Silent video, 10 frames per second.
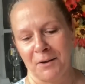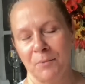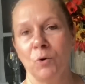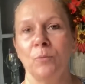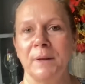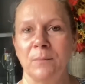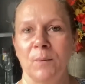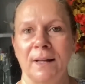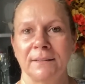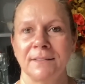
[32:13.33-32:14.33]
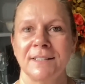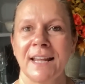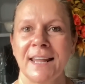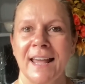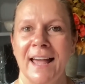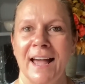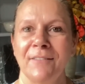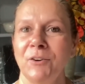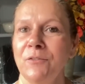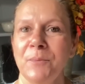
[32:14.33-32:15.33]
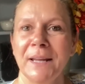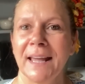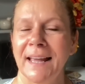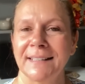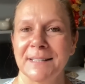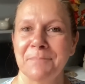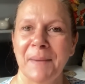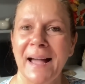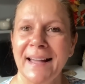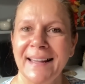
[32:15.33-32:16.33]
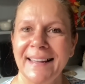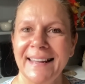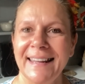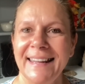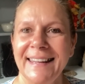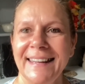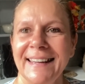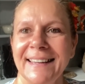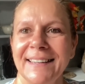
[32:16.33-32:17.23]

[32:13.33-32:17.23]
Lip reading: all being well. Take care, have a lovely weekend. Bye.